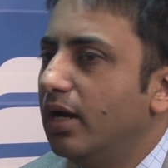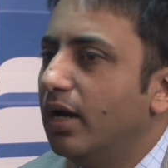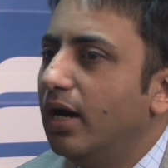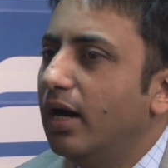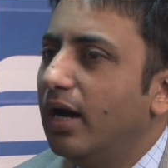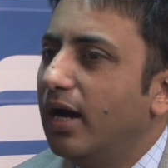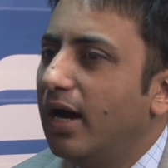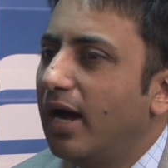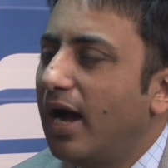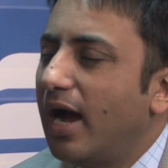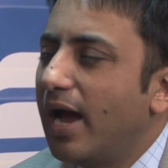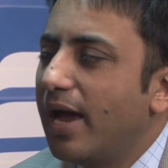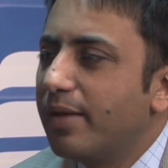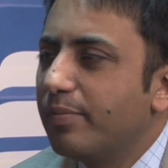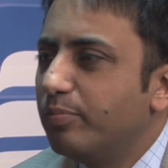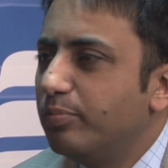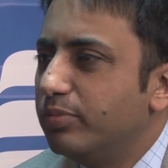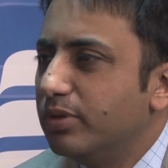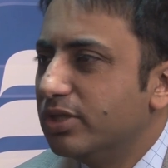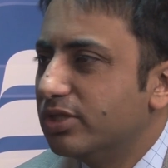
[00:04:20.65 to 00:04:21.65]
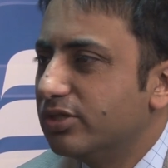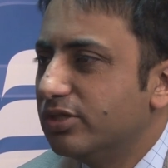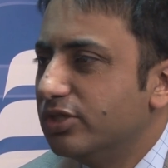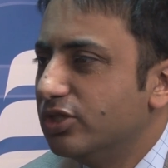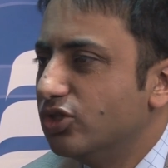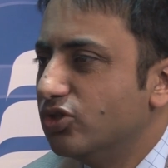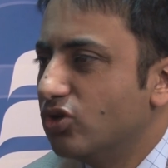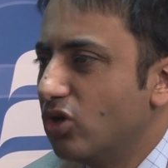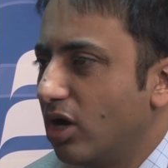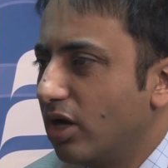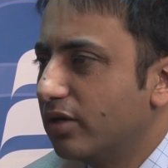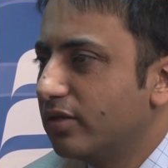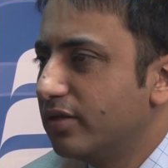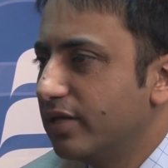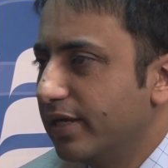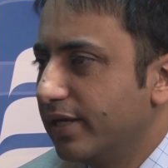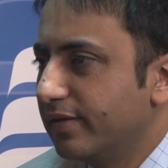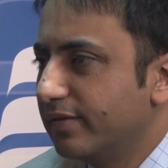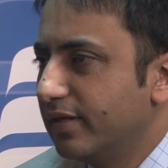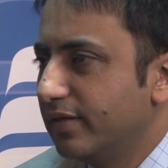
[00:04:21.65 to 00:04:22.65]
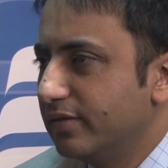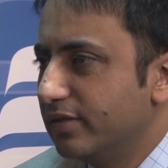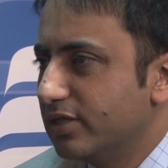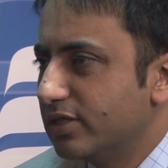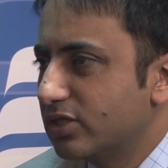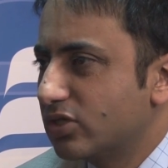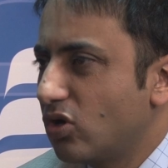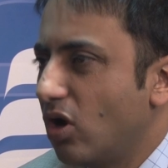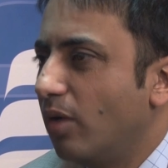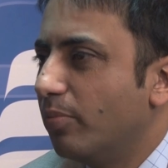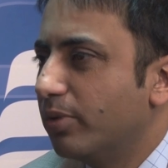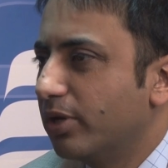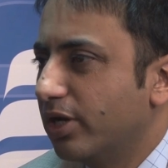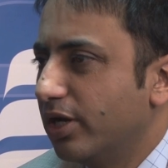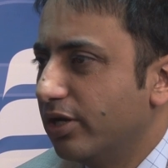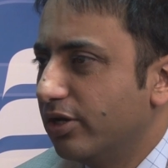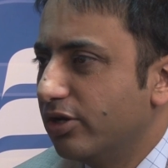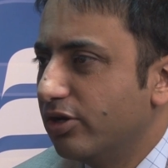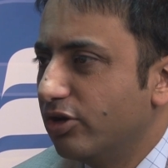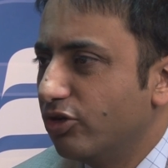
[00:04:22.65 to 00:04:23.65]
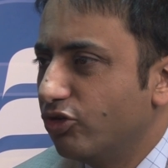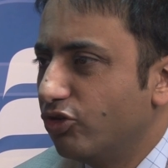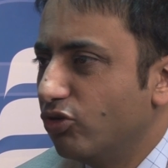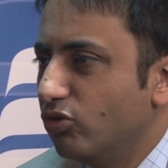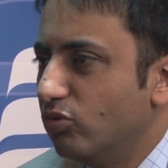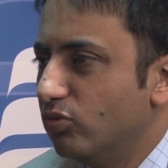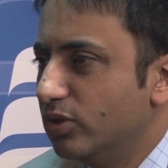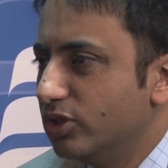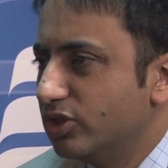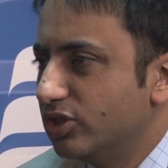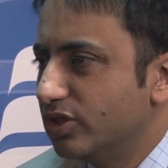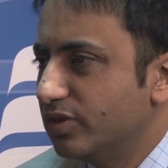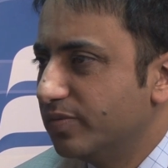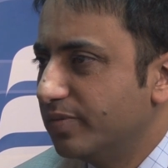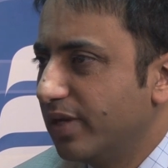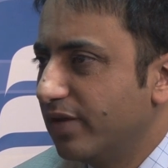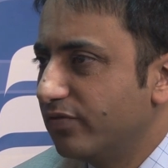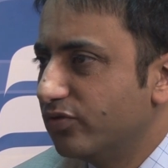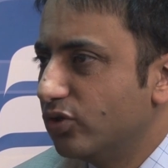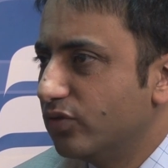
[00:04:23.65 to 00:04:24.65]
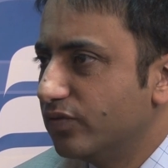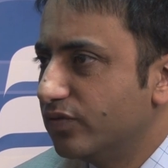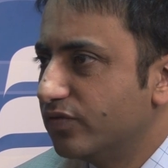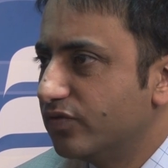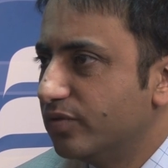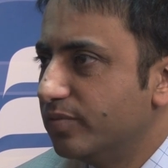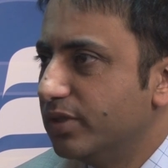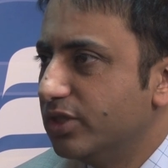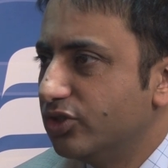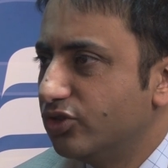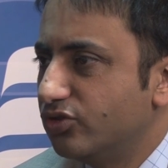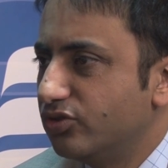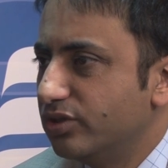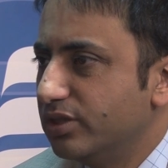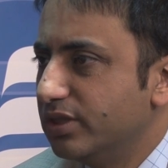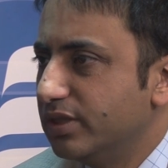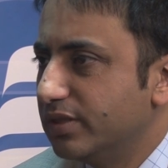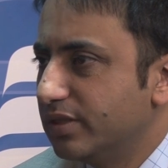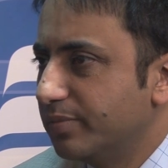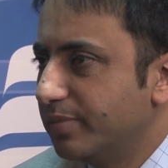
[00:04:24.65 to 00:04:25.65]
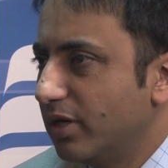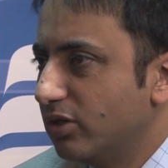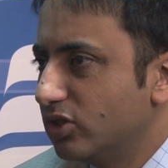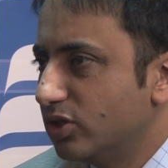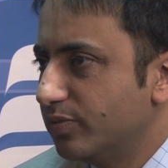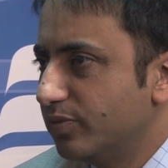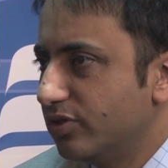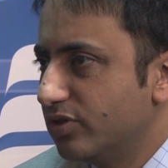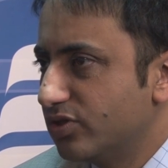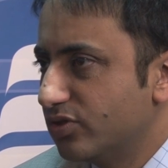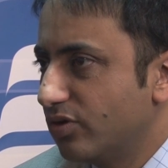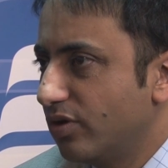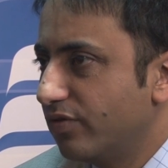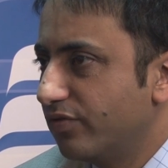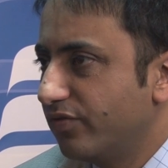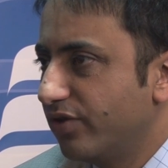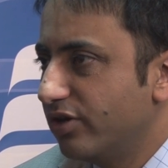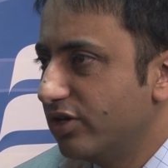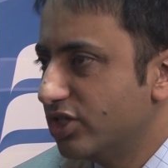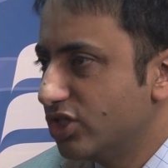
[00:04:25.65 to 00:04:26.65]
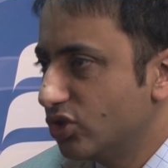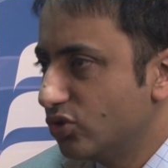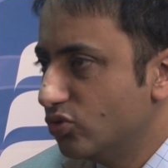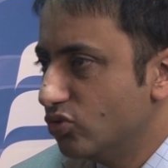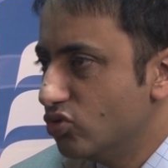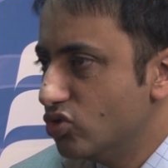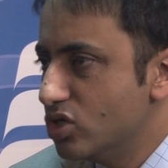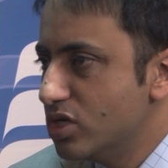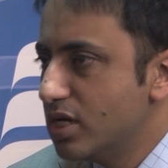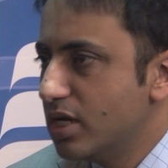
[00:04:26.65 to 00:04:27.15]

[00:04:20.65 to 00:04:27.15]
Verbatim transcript: Uh, I personally do not think that this complicated issue, which is left over from history, is about to be resolved very soon.